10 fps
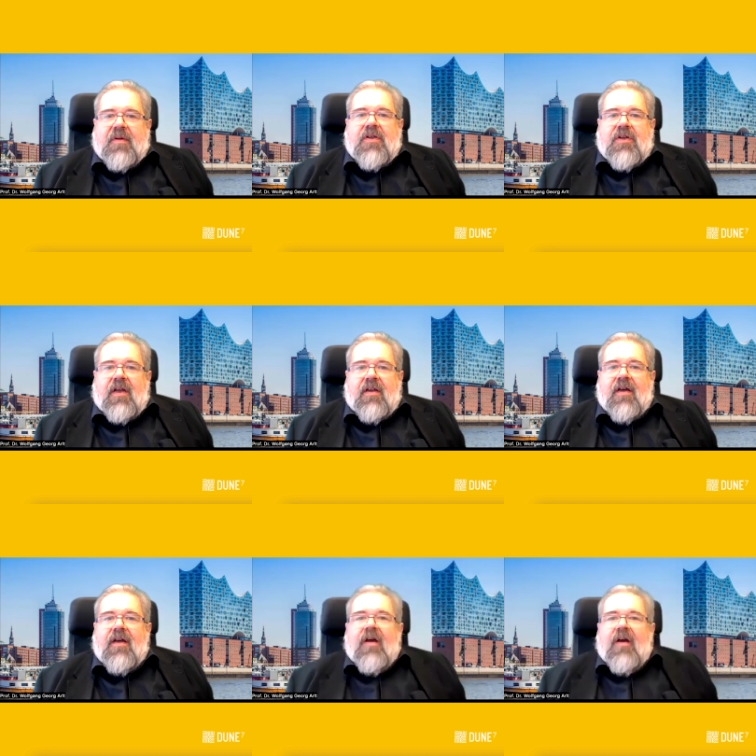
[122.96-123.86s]
in
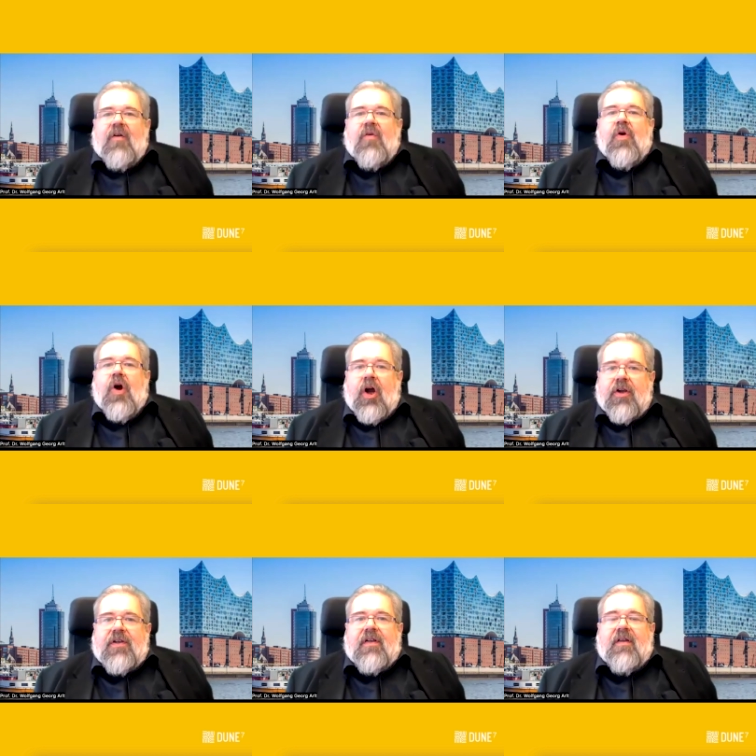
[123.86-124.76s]
China who
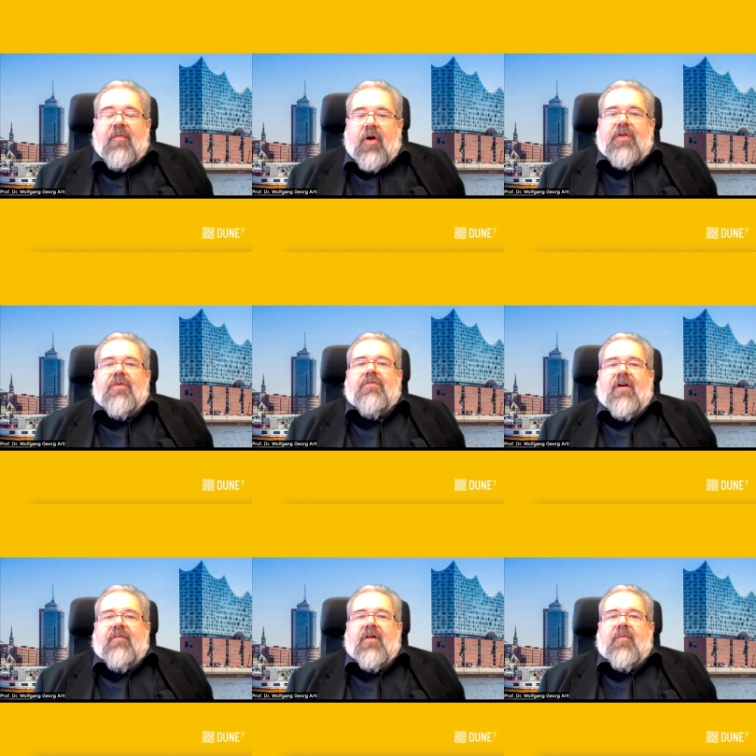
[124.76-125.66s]
urgently want to
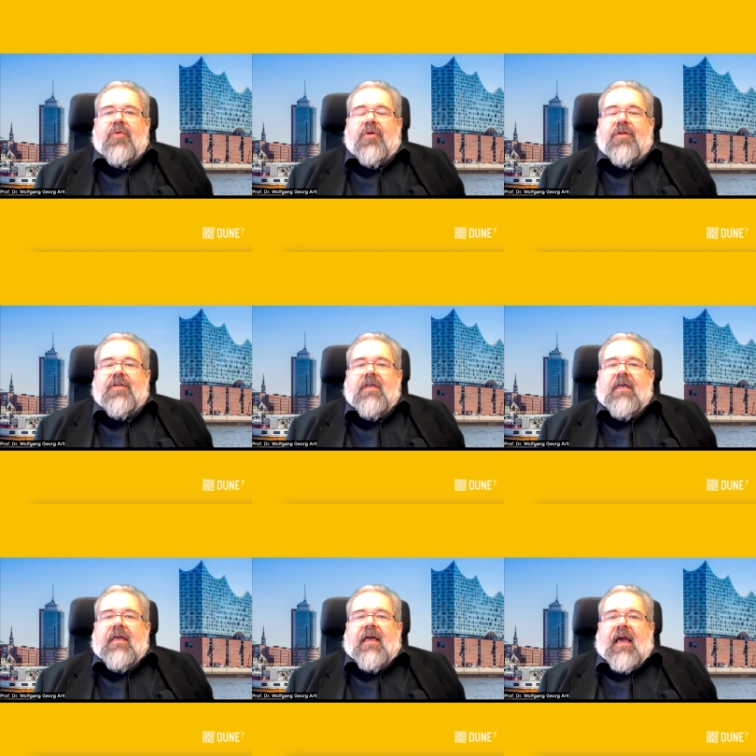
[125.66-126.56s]
travel abroad.
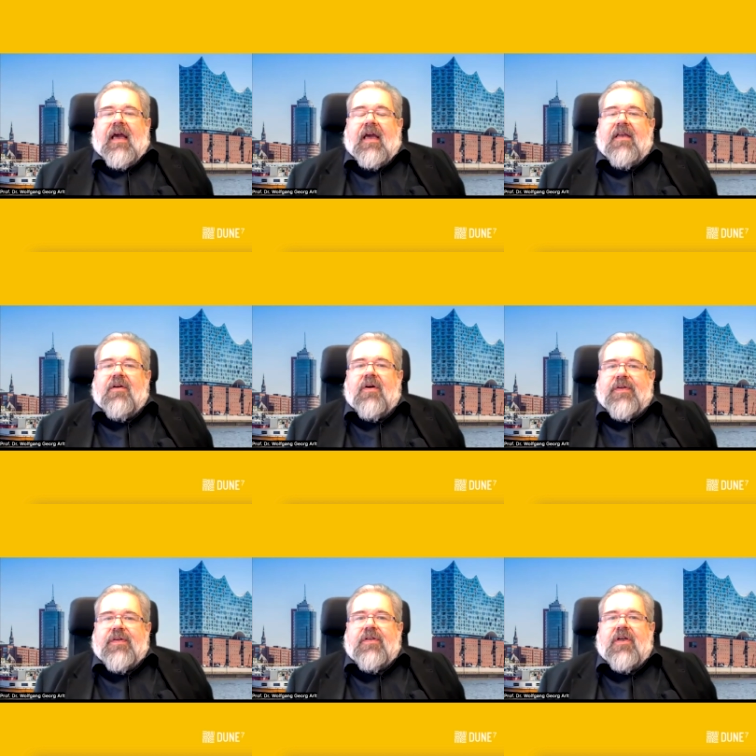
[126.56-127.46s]
And
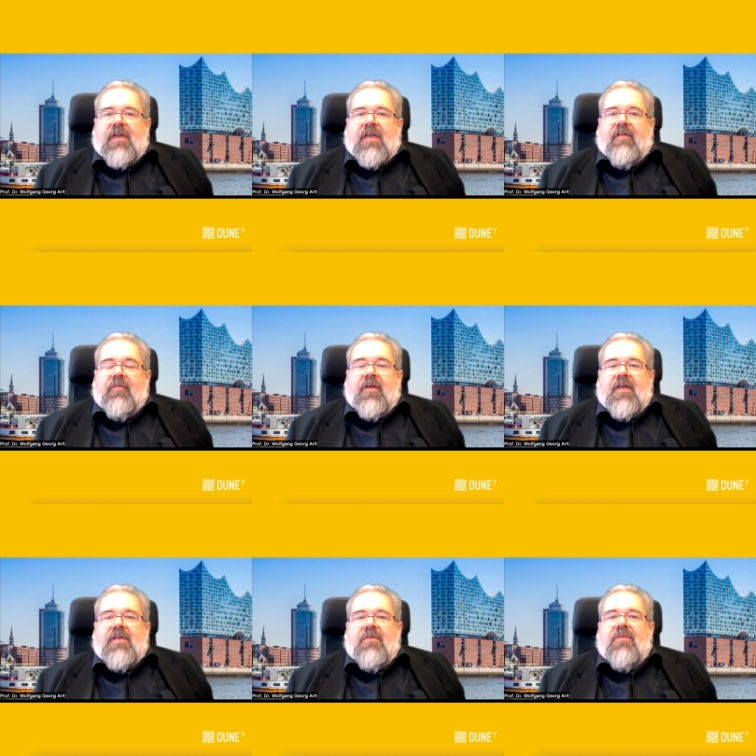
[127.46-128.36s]
also the Chinese government
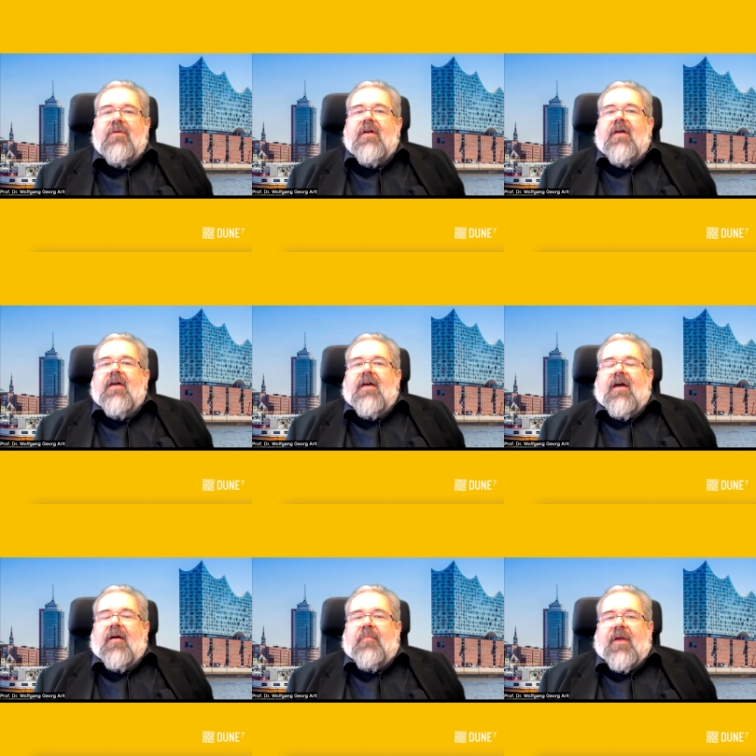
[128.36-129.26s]
has to
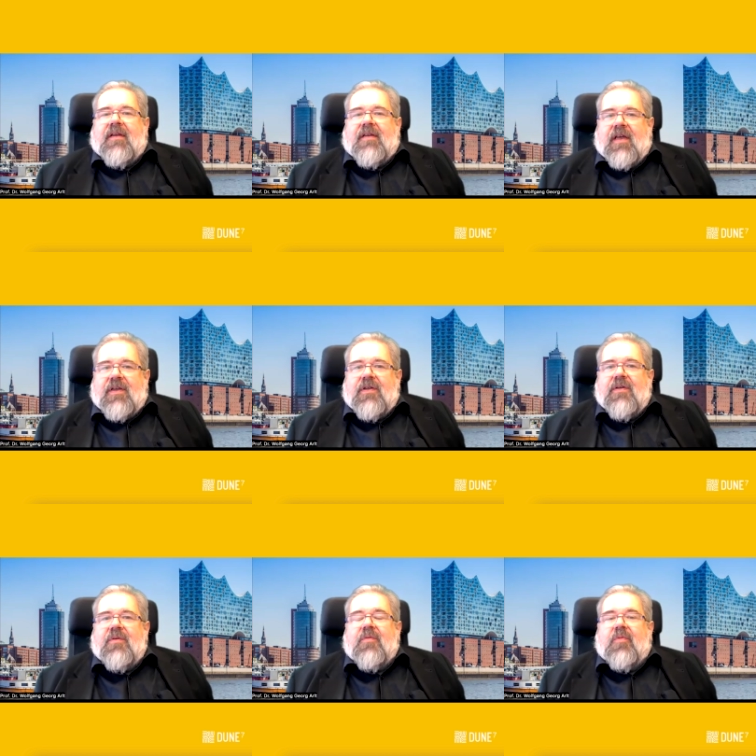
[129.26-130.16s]
pay attention
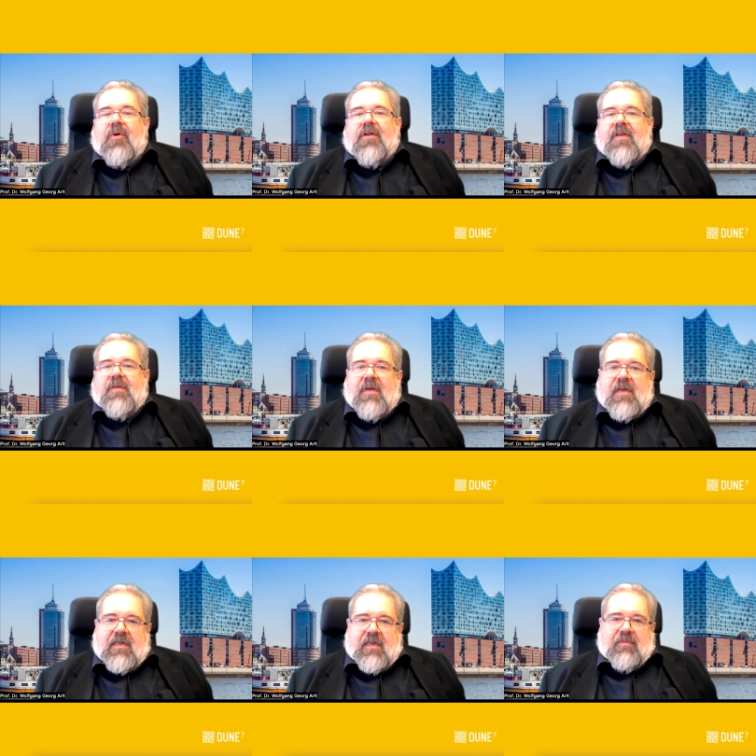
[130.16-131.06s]
to what
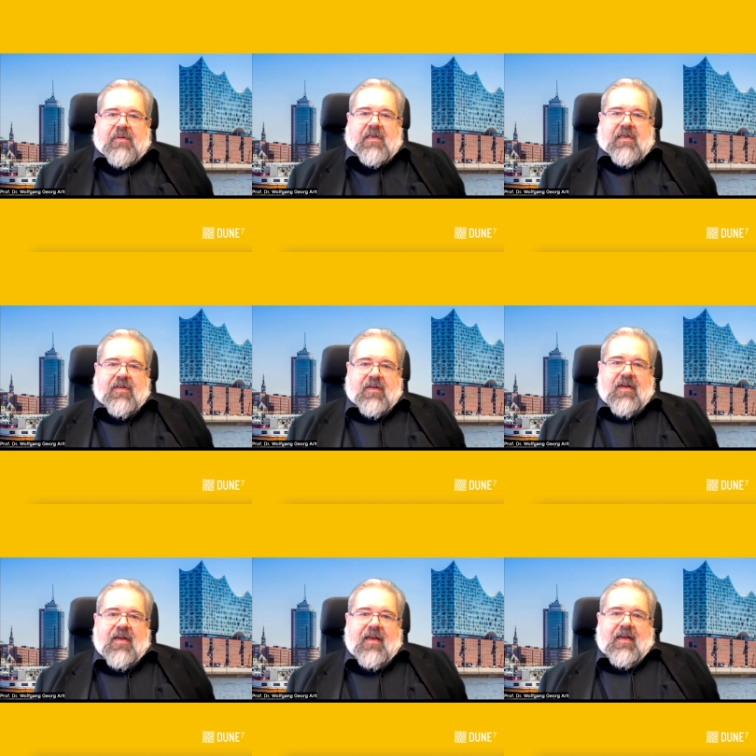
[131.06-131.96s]
especially the
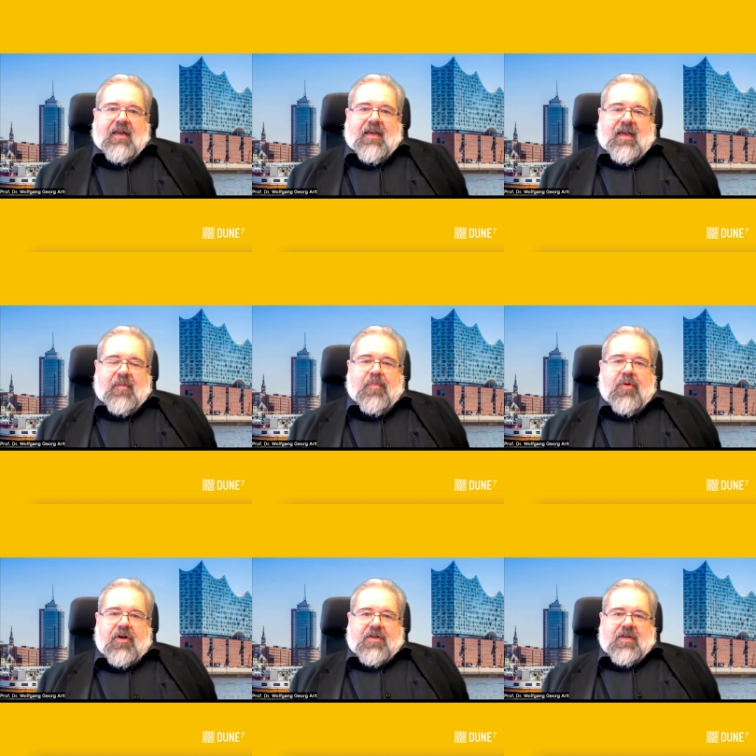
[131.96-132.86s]

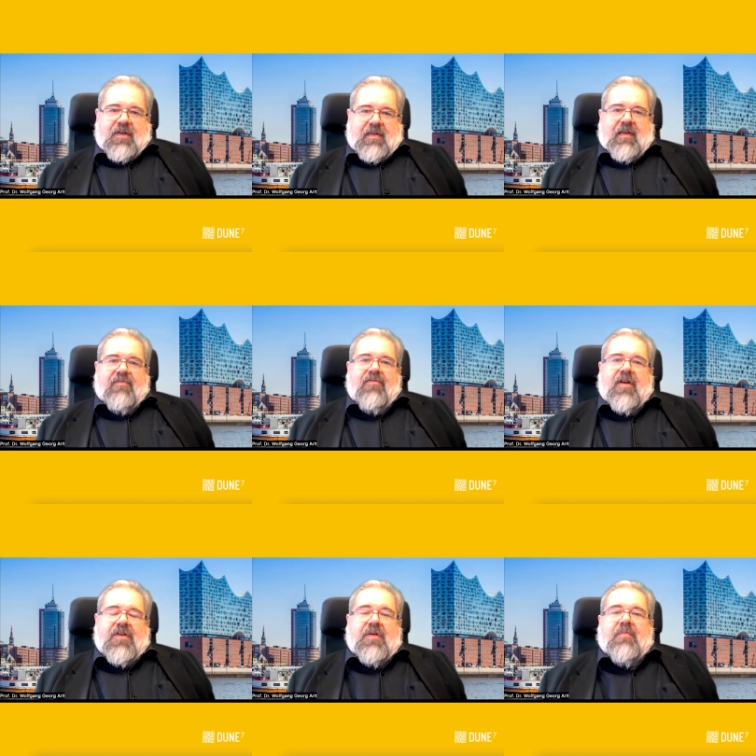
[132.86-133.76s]
important
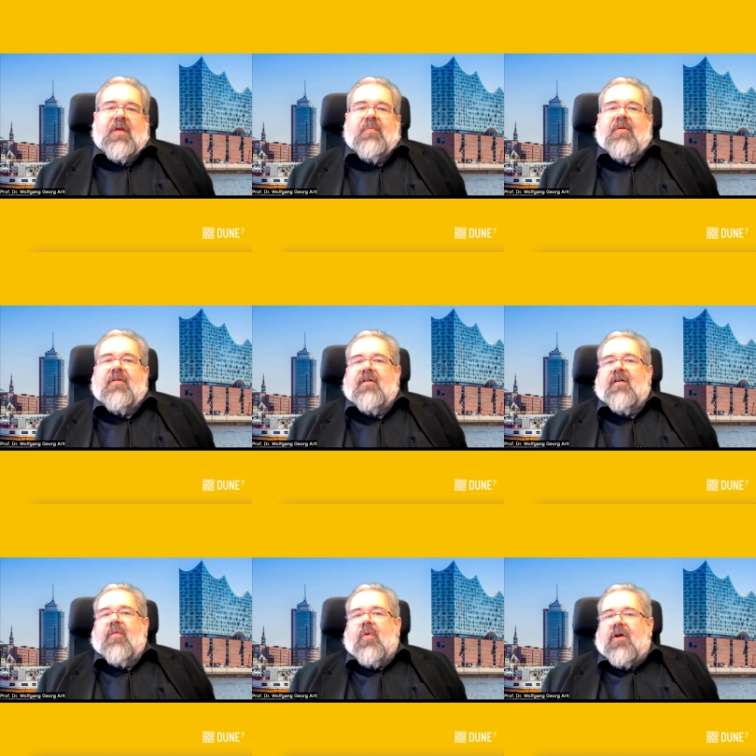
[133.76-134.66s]
influential people
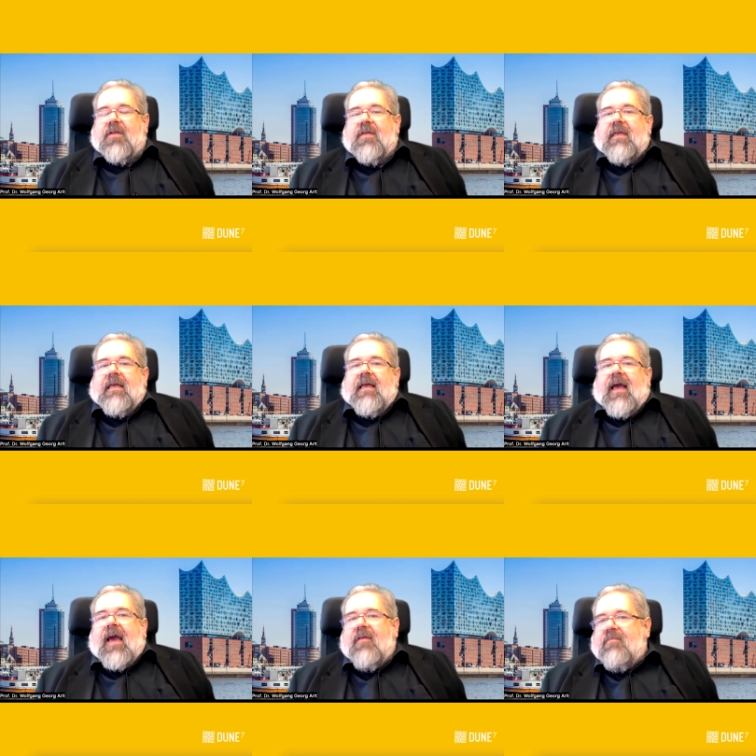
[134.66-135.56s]
want.
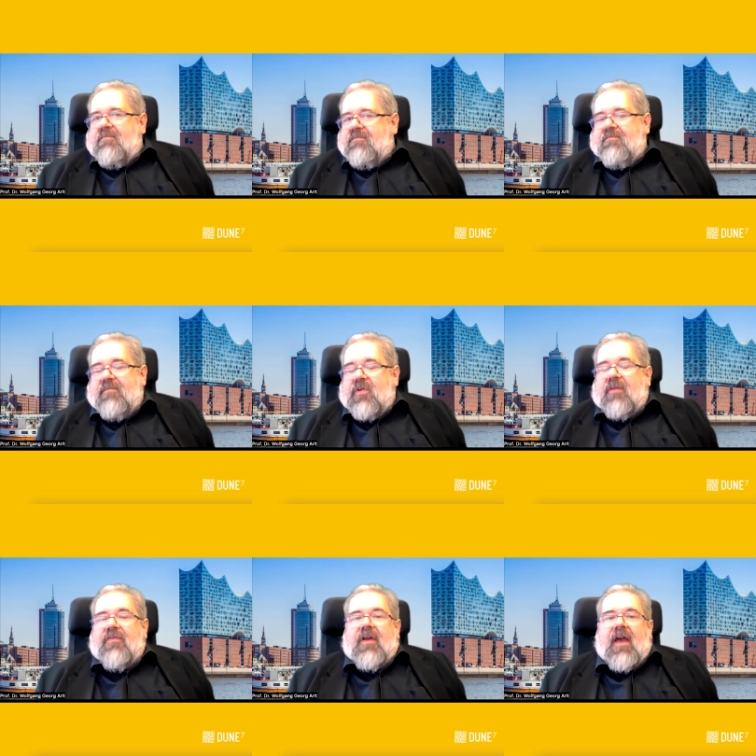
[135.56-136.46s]
And don't
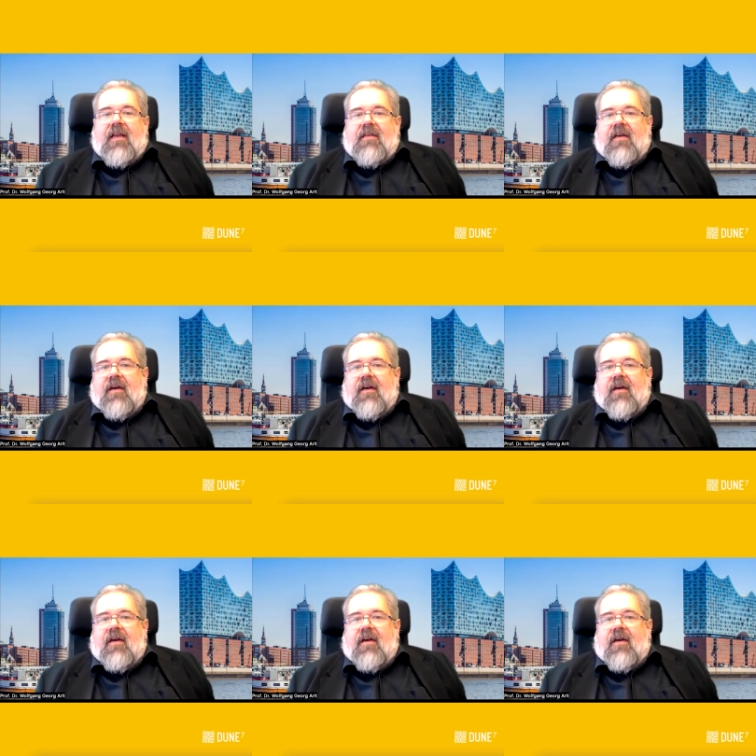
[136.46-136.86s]
forget,